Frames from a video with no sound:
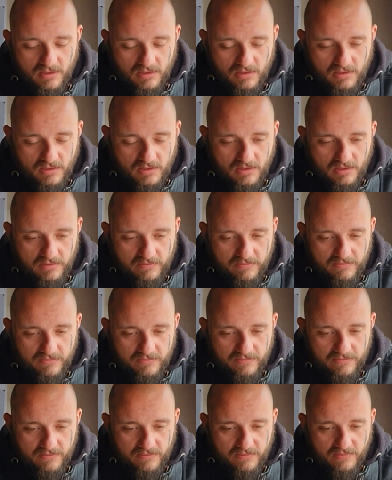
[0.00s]

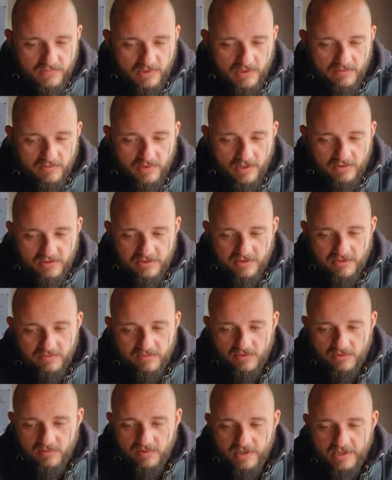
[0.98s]
Your most
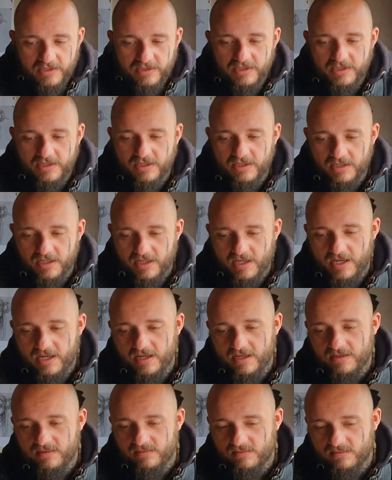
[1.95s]
simple brakes you can
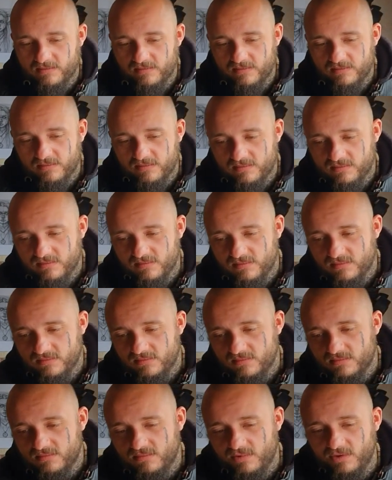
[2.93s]
get.
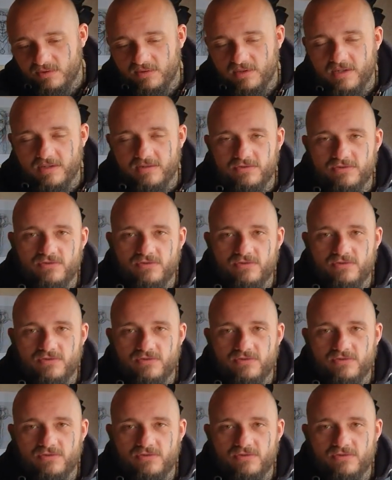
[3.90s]
We all know is